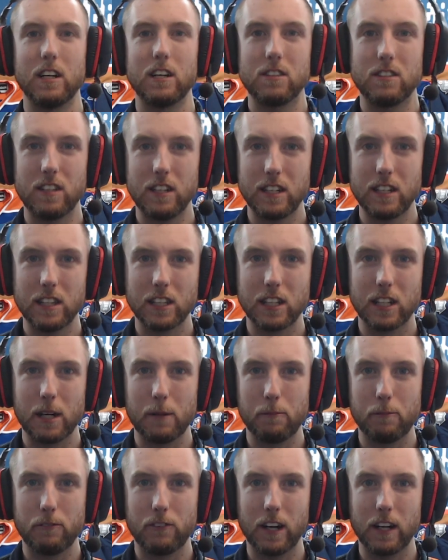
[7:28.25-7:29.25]
See you in the
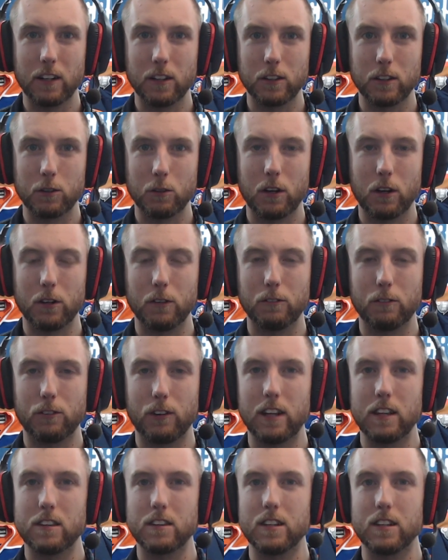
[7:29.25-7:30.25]
Cup Final, Toronto
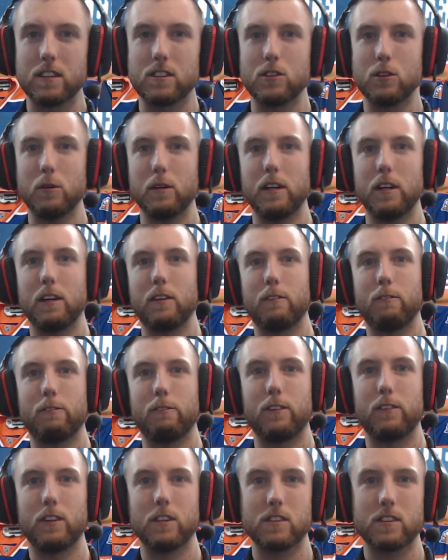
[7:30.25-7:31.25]
friends. Let's do it and
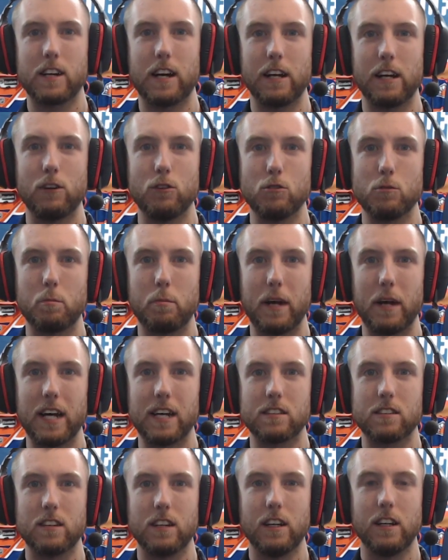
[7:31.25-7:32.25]
decide who's
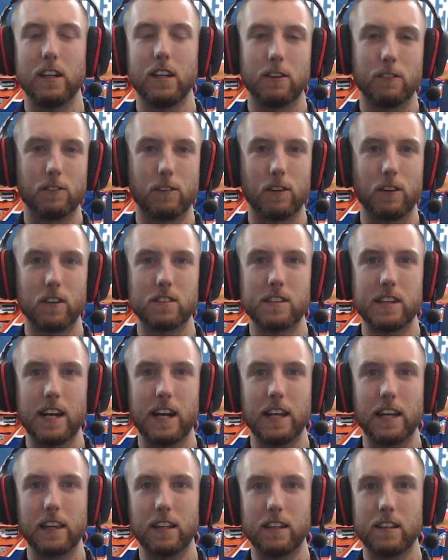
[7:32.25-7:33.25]
best for the
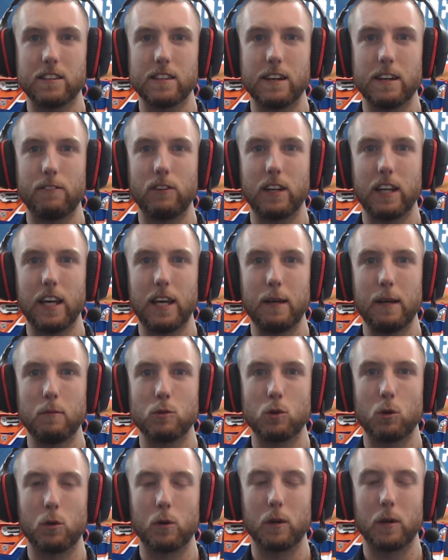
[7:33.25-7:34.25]
Stanley, 7 games
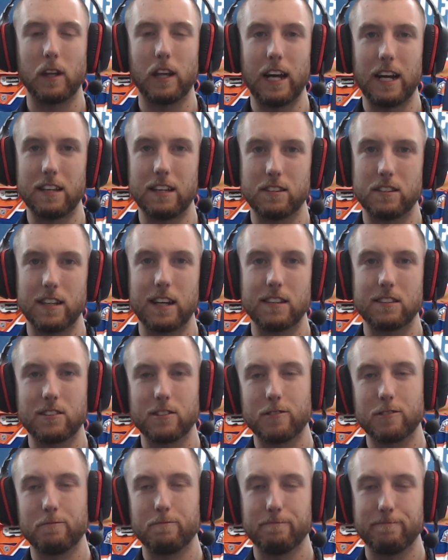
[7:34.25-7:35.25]
or less.
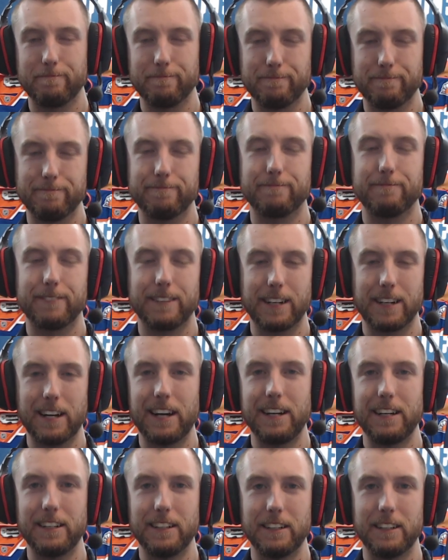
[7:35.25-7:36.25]
That's
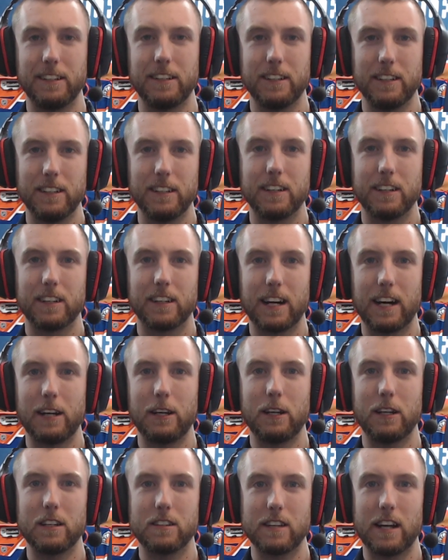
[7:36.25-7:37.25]
kind of
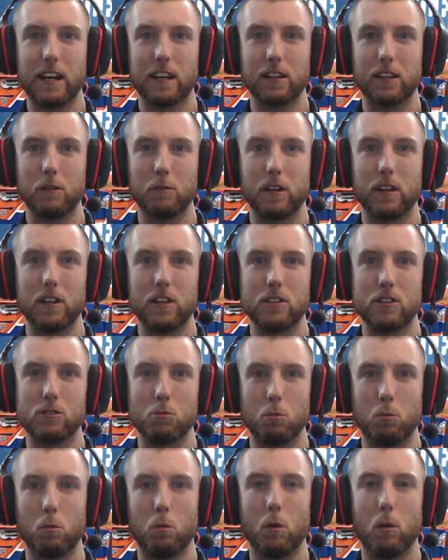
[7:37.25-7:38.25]
exactly where this
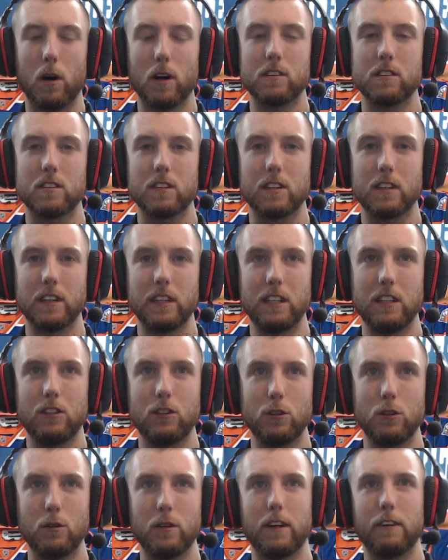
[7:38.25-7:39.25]
wants to lead
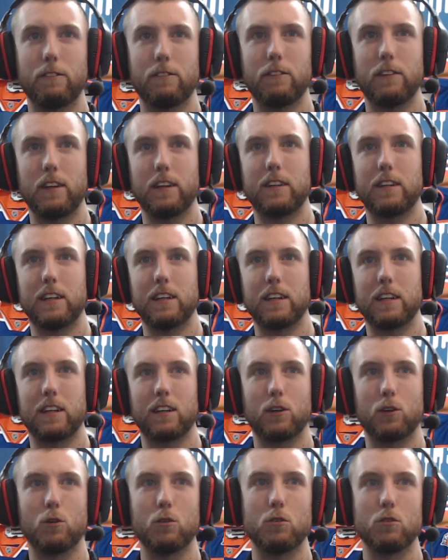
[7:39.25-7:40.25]
to if it
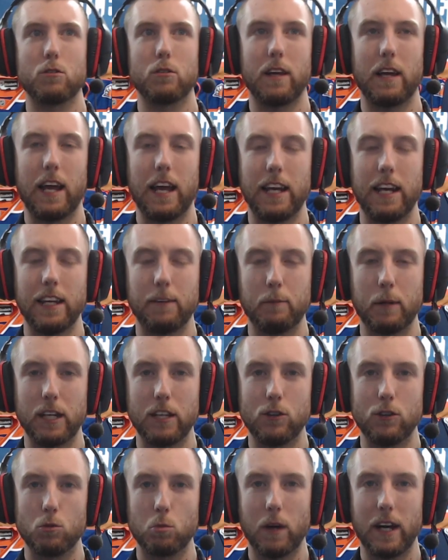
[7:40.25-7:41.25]
goes
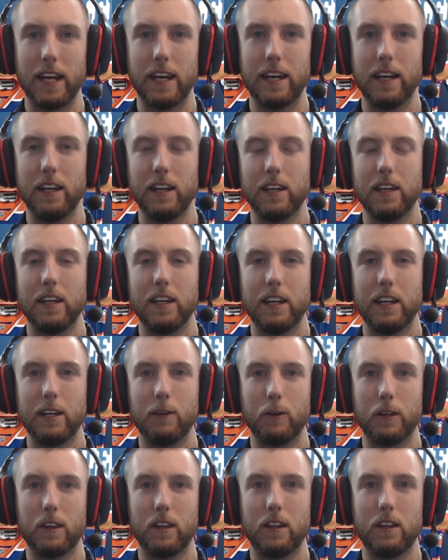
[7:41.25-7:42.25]
anybody's way
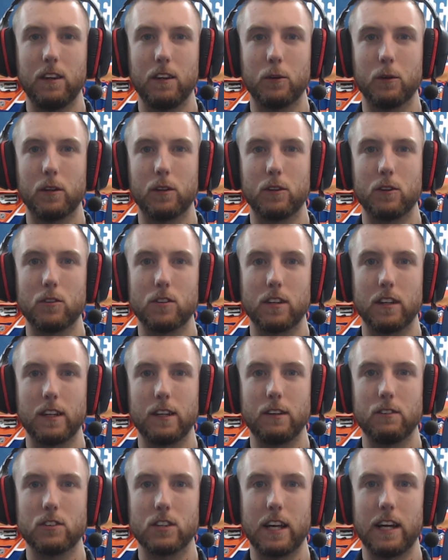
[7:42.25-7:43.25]
within the Oilers and
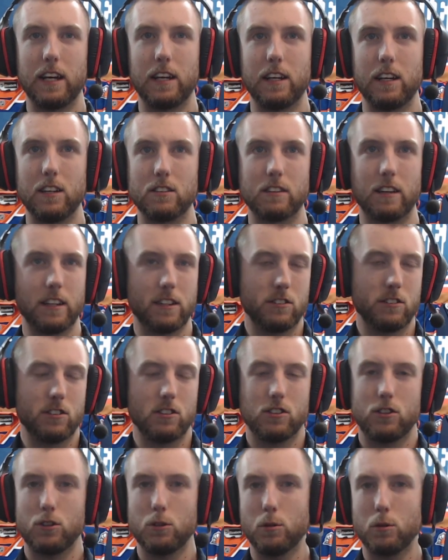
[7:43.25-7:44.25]
Leafs land, is let's
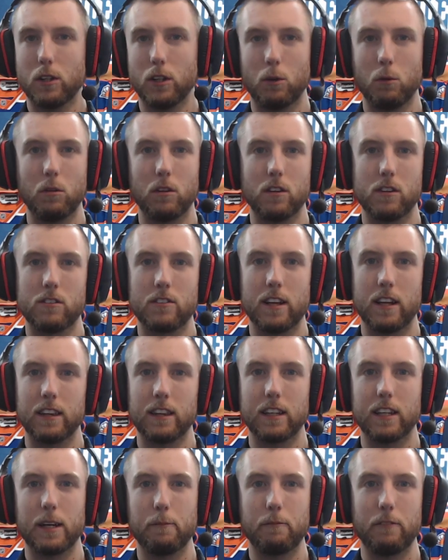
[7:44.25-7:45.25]
just duke it out in the Stanley
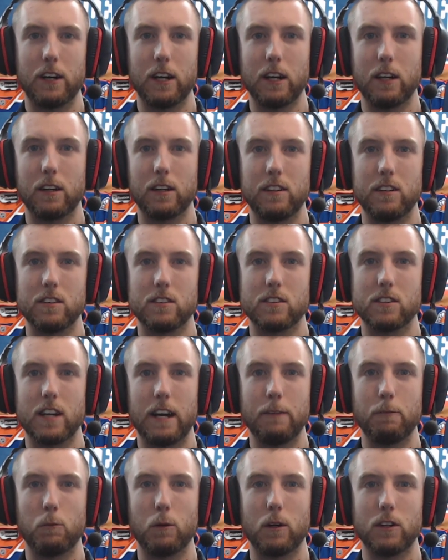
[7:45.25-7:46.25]
Cup Final and
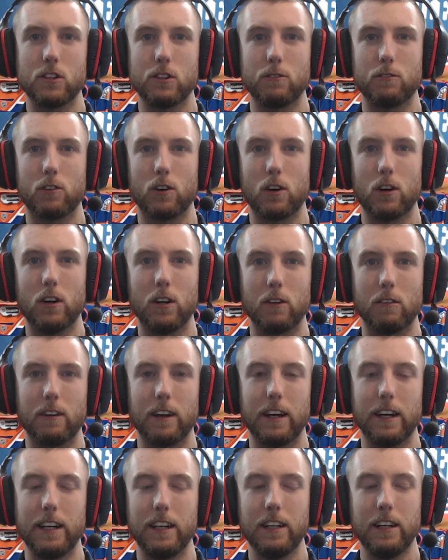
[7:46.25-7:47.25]
decide once and for all,
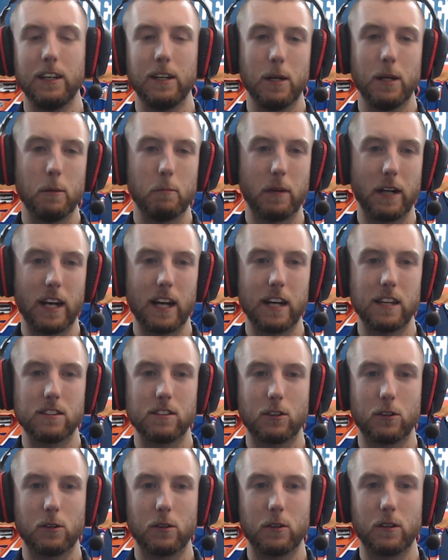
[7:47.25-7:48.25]
right? But as it
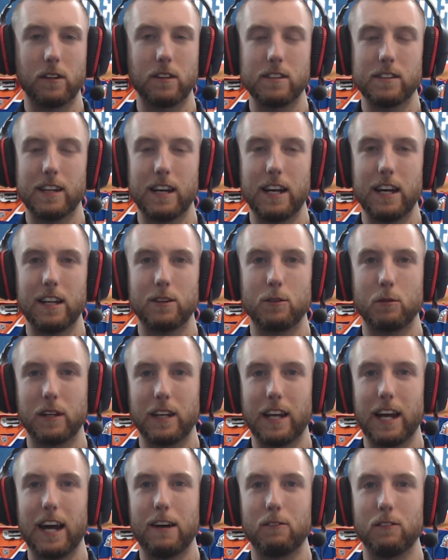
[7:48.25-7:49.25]
currently stands, we're going to
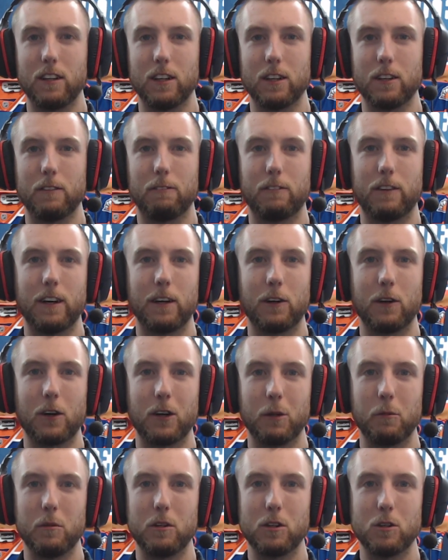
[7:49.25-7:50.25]
have little fun
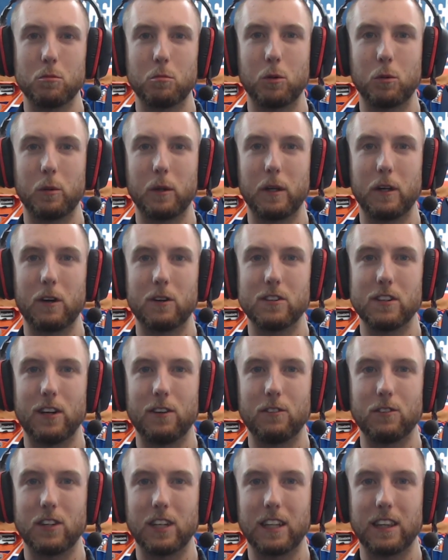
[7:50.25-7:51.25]
arguments between
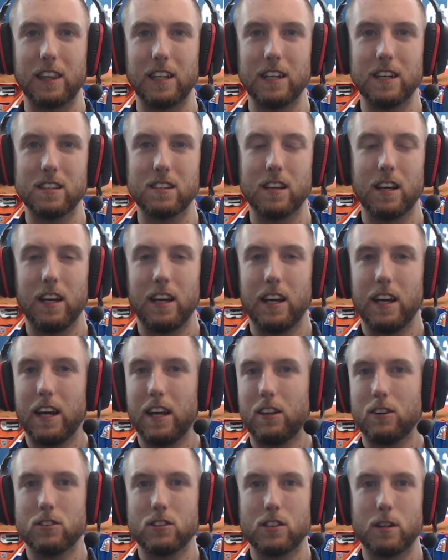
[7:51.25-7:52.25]
ourselves like this. And
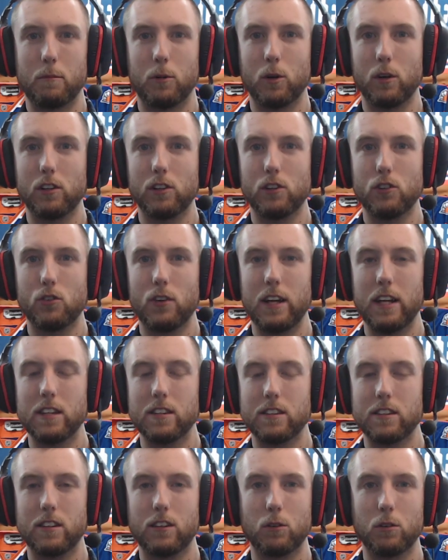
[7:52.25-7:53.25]
there's some Oilers fans
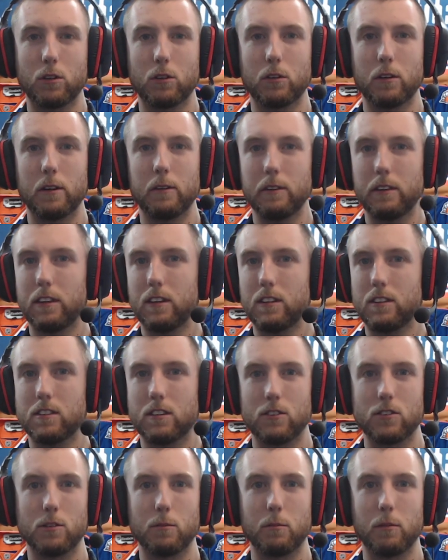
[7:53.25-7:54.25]
that don't agree with this.
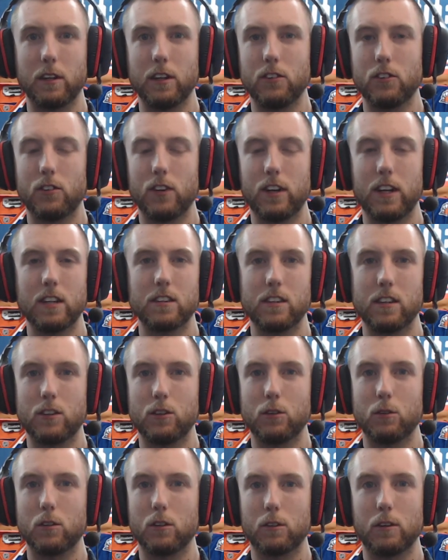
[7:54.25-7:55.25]
There's some Leafs fans that
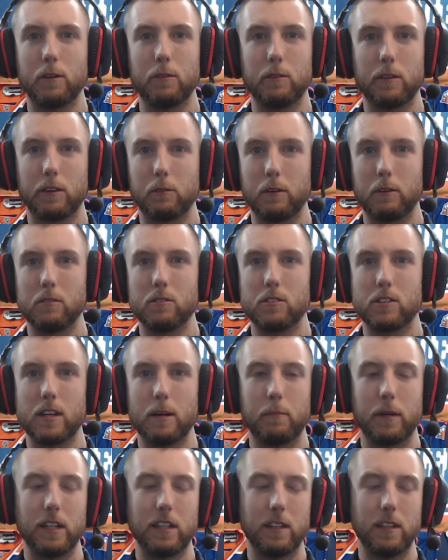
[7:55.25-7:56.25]
don't agree with what was said
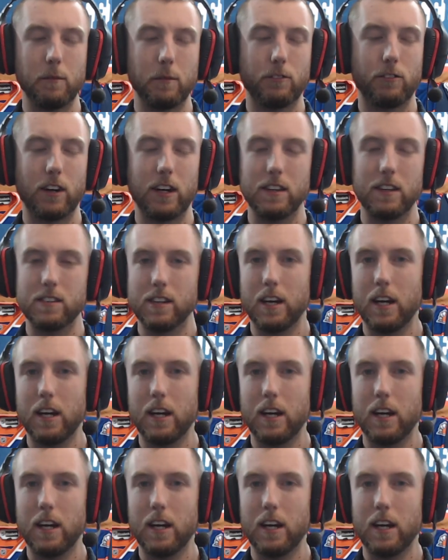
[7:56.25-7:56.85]
by Tim and Friends.